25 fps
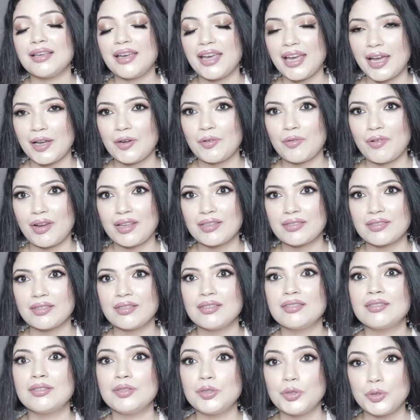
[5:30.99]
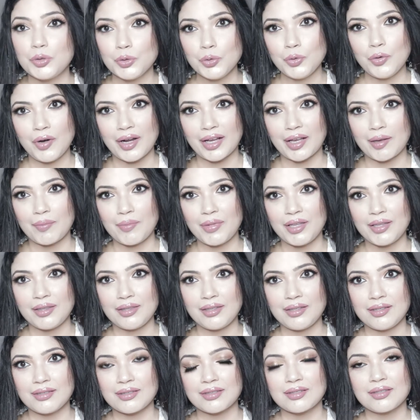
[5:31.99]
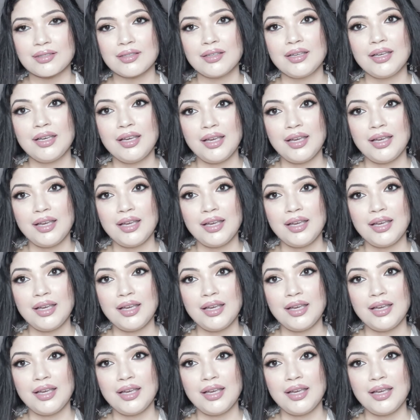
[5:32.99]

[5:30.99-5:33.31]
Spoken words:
hairdressers do recommend this